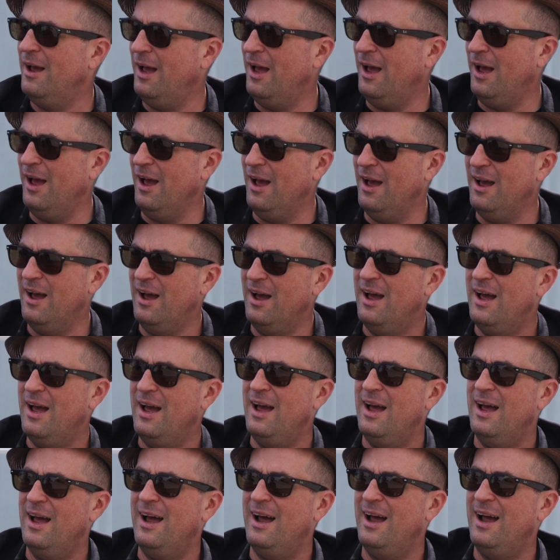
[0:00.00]

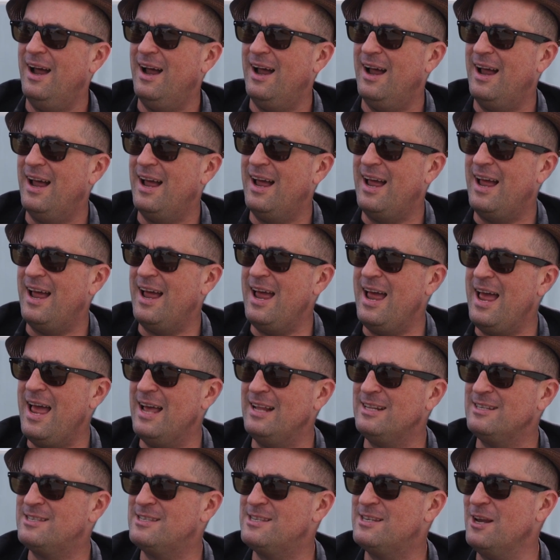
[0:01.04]
Uh,
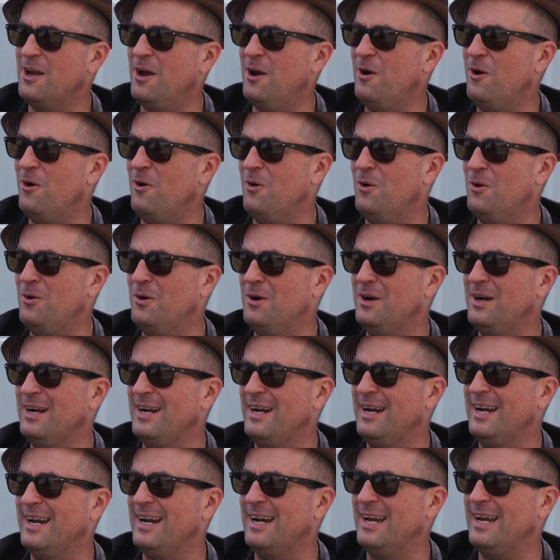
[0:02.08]
and so,
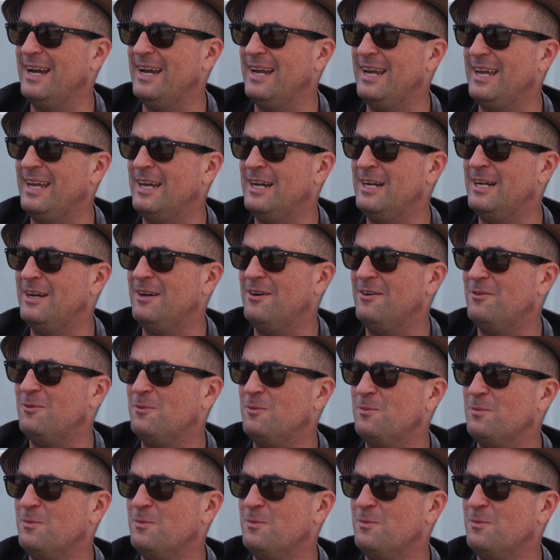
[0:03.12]
you know,